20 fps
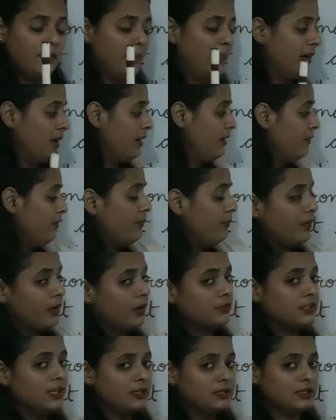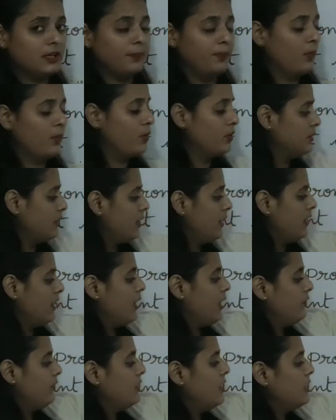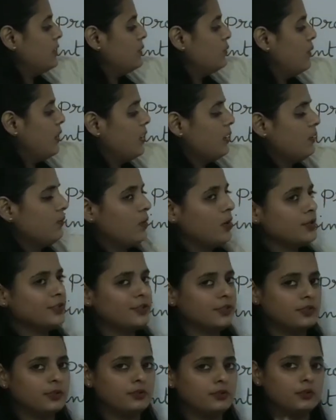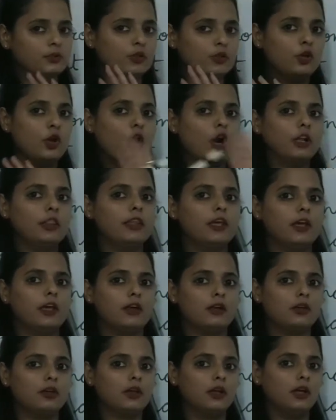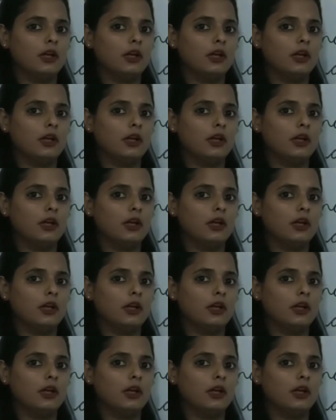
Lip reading: but if just suppose if this word was not there,